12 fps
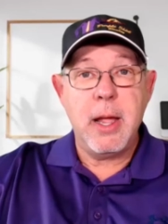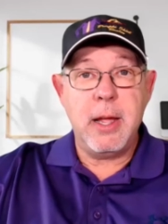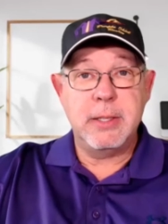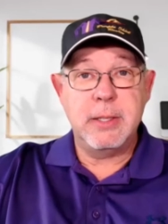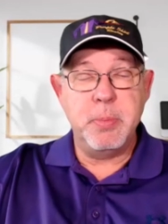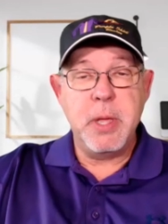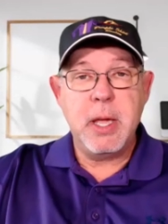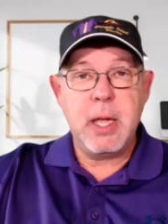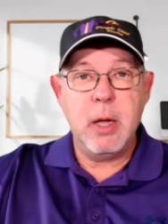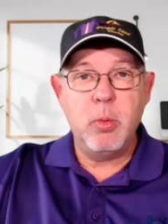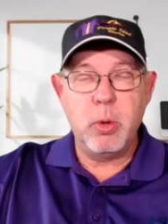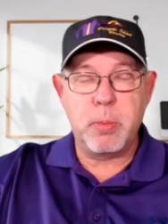Hi, it's me
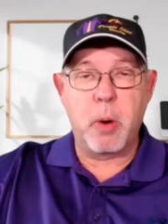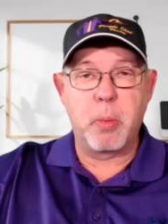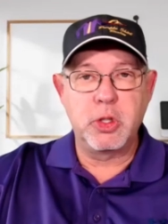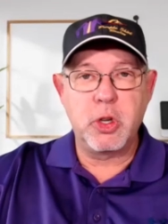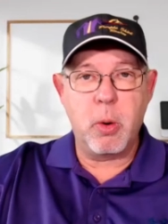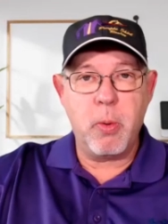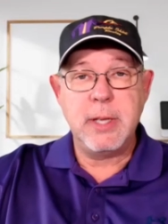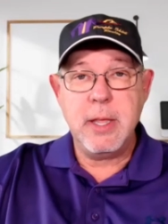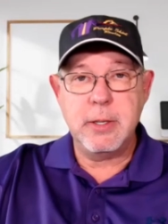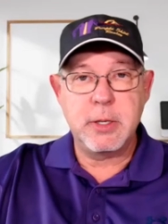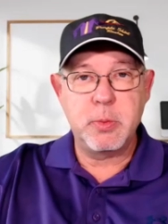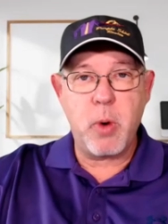again with Purple
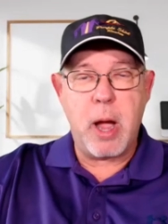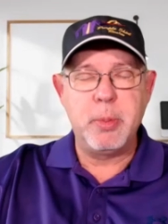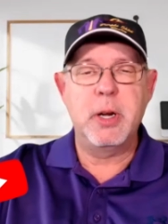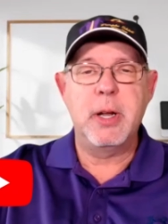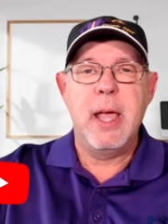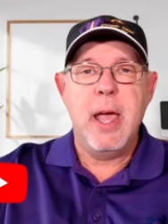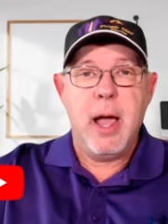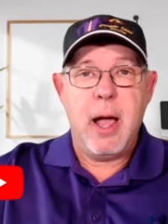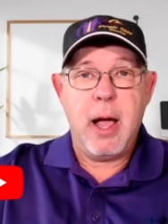Realty. This is Robert.